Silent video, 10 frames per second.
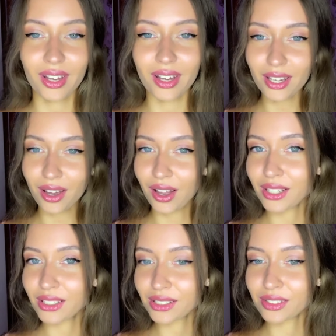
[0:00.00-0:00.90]
Hi
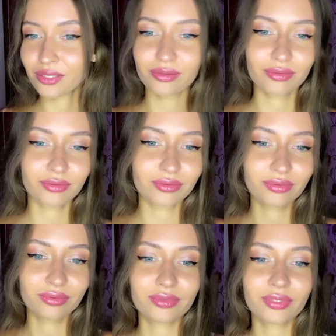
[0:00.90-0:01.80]
Alex.
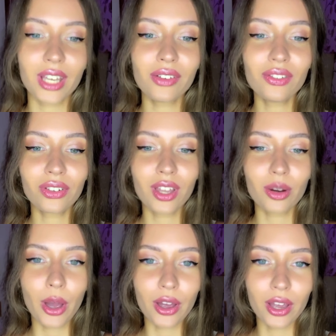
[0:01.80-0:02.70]
I even forget
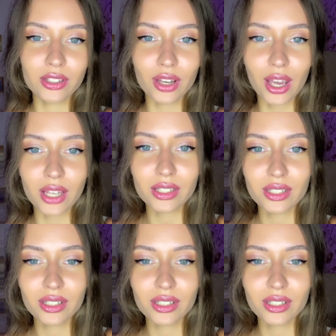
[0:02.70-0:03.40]
about head-to-head.